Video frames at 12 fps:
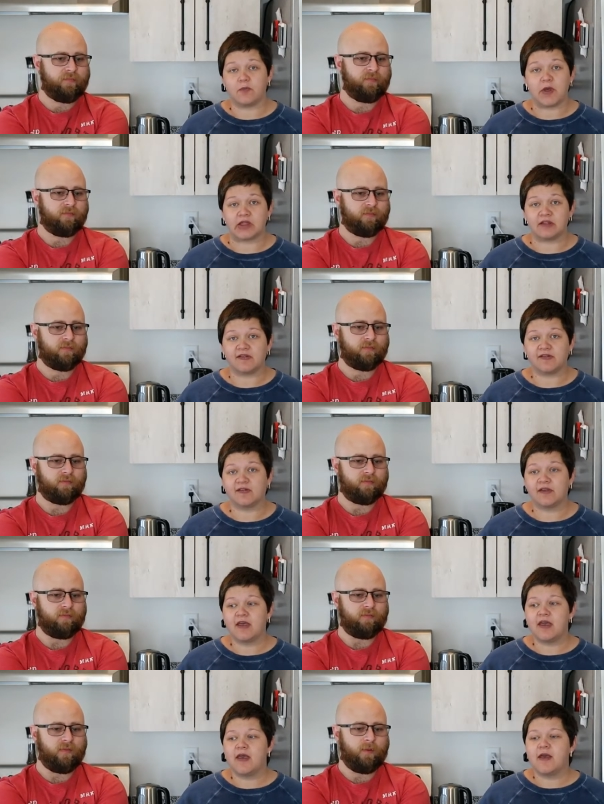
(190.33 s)
Speaker 1: months,
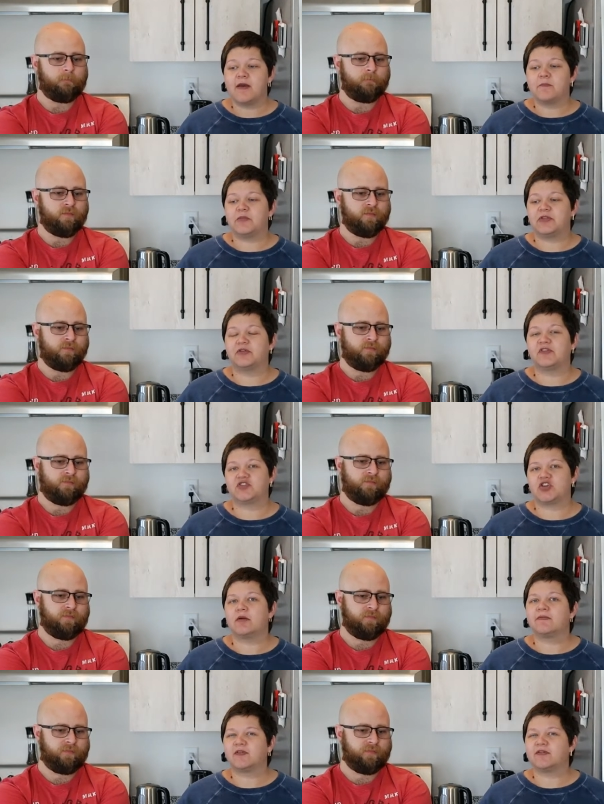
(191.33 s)
but those
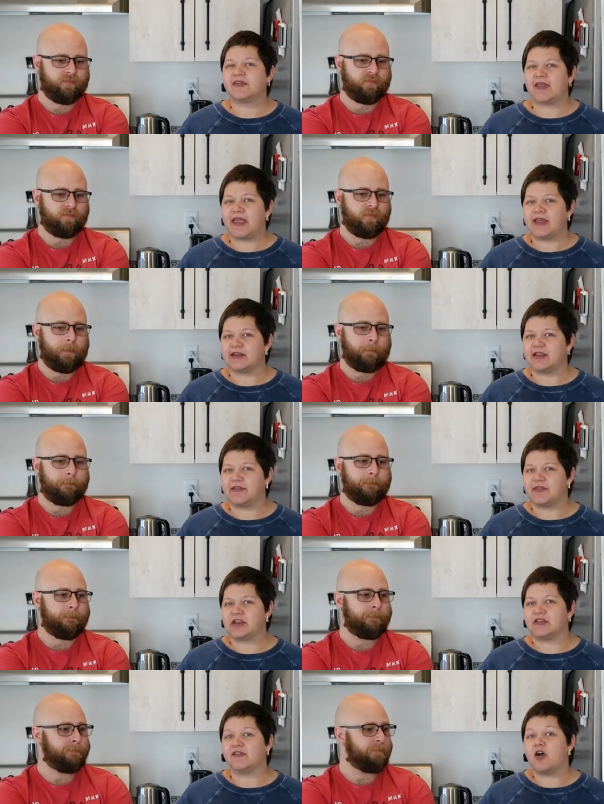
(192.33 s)
jobs always end
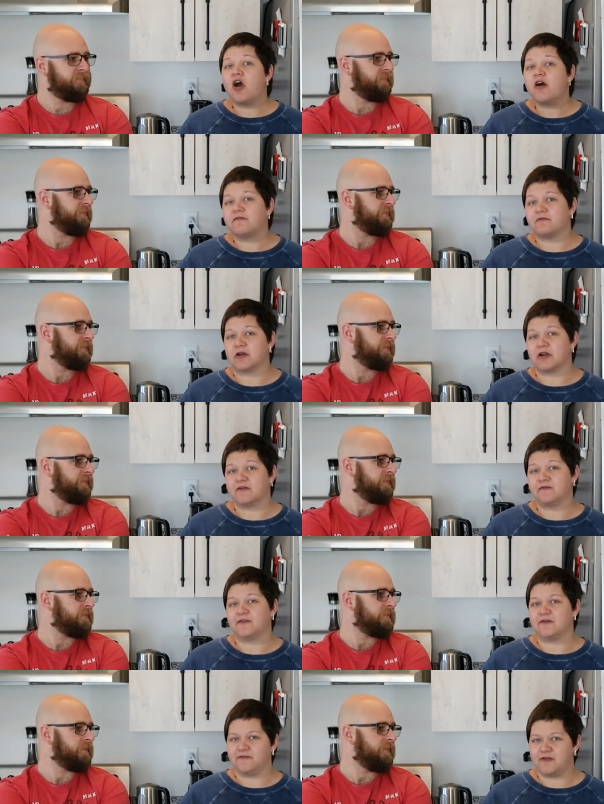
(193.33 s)
and then he's off work
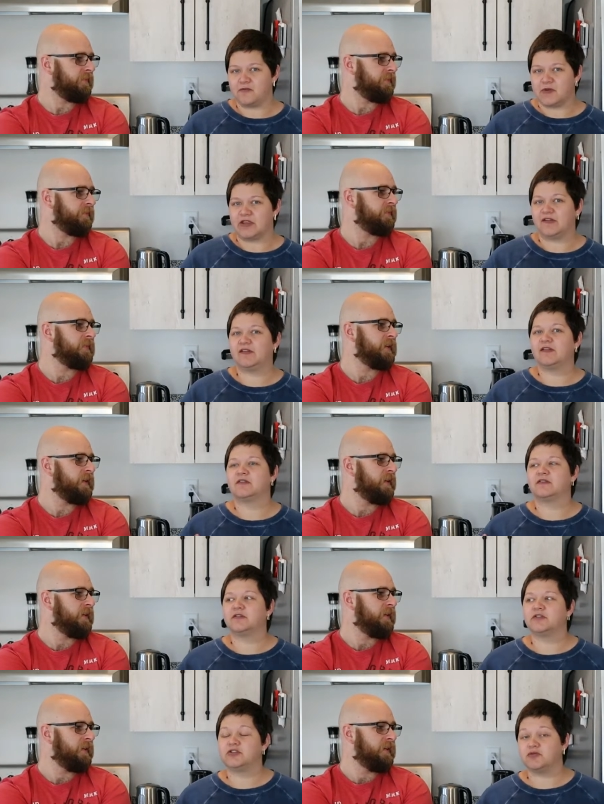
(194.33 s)
for a few weeks
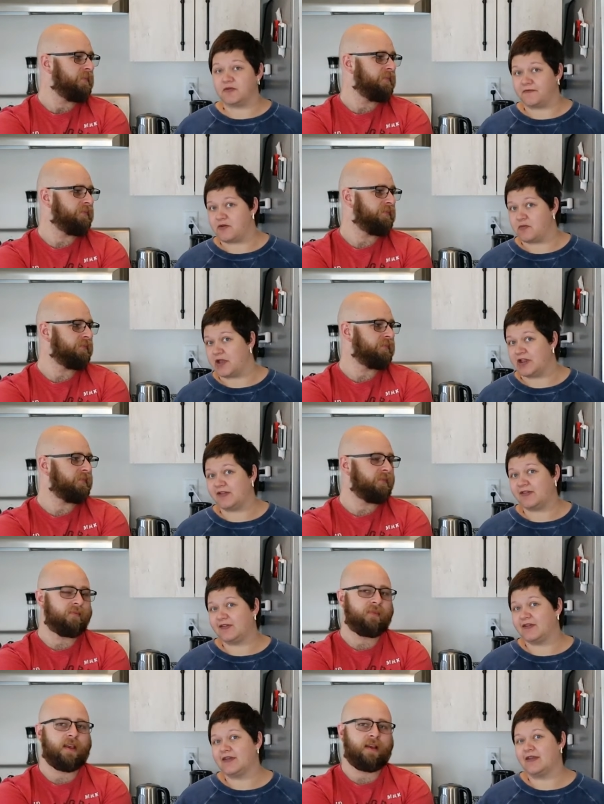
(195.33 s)
to a few
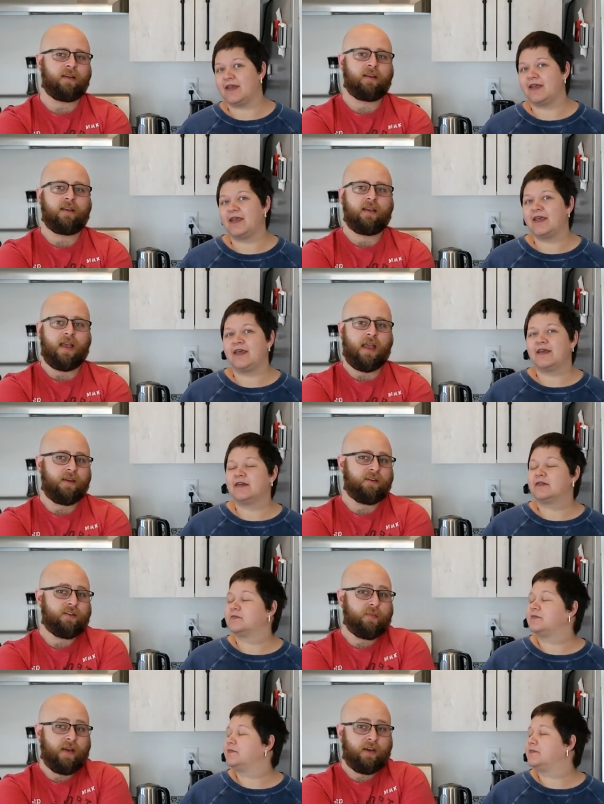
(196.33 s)
months.
Speaker 2: Yeah.
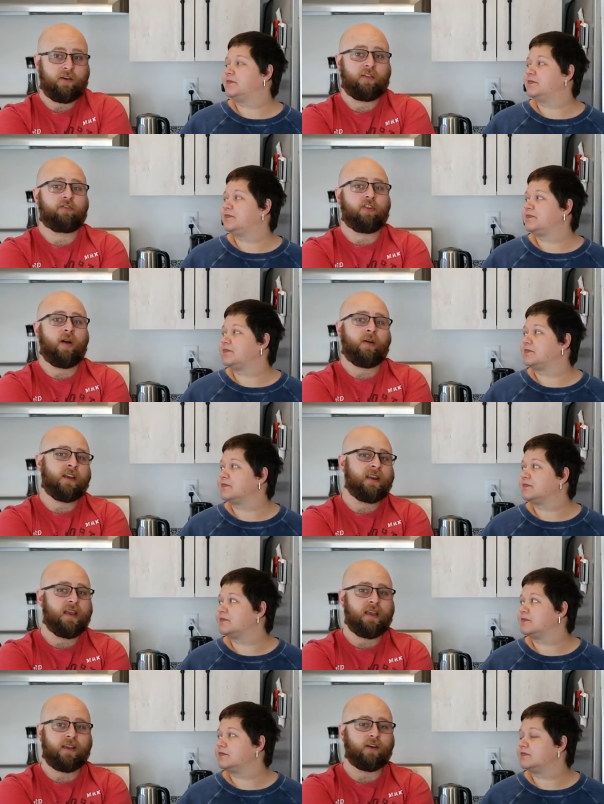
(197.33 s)
And depending on the job I
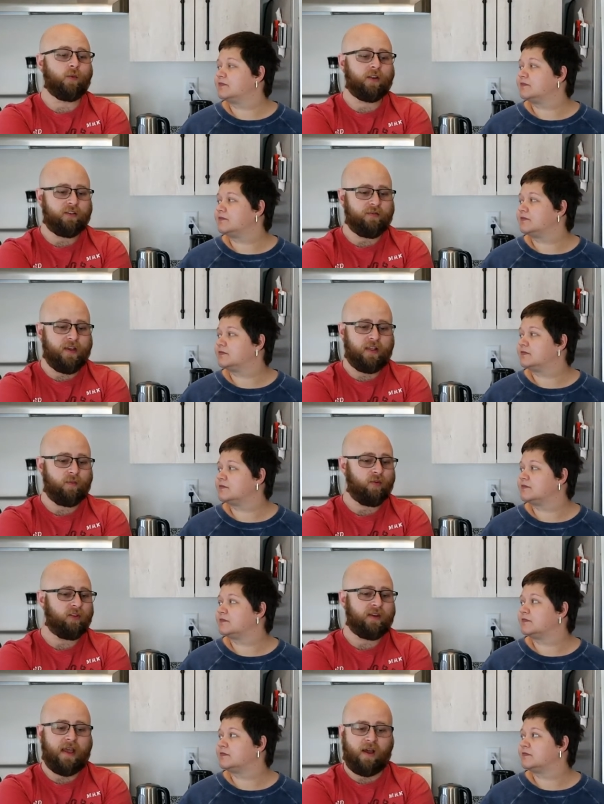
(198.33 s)
take and what's
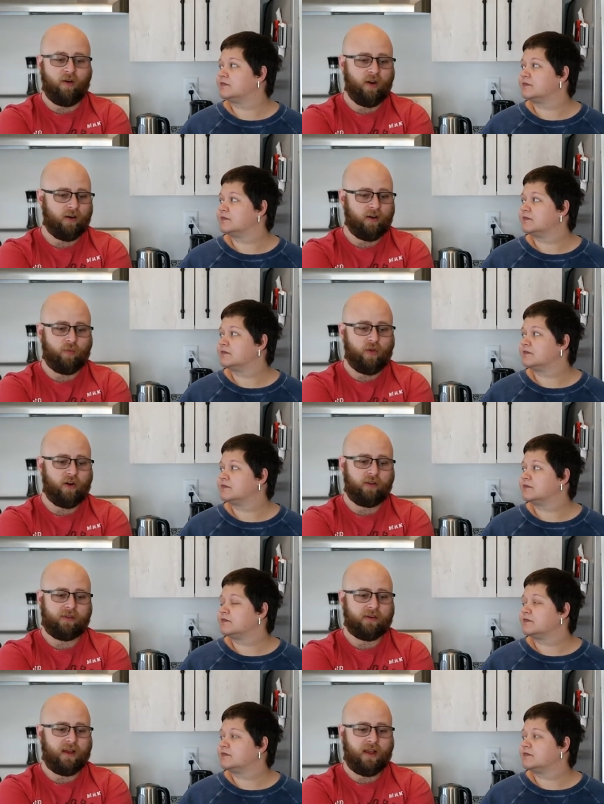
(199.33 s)
available and how hard up we
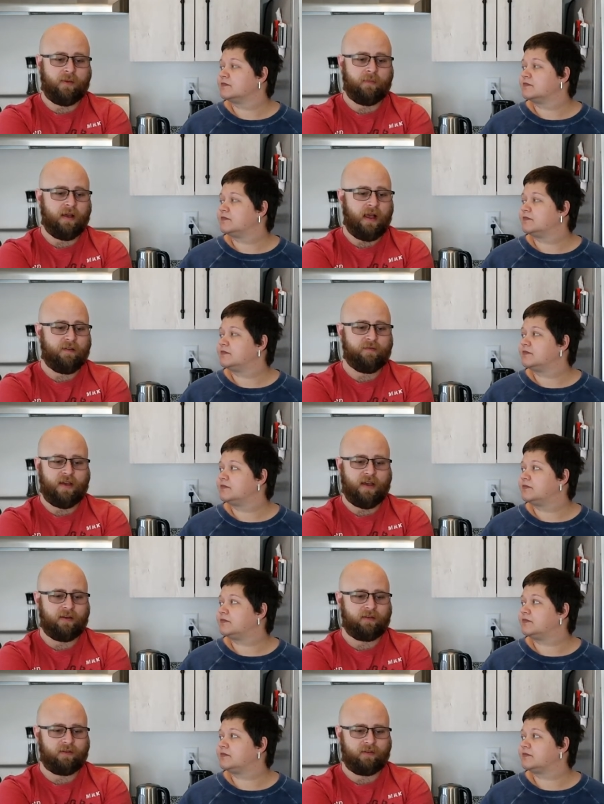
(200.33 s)
are at the time, I've
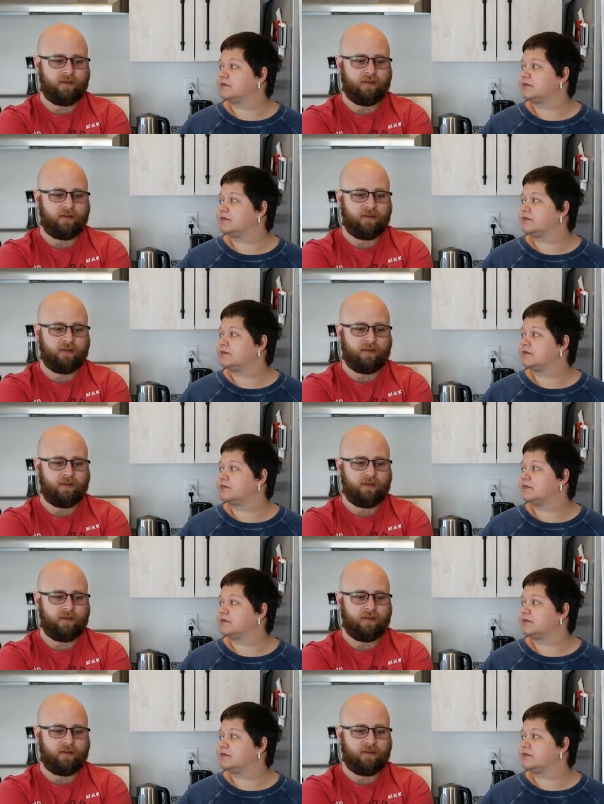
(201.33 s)
had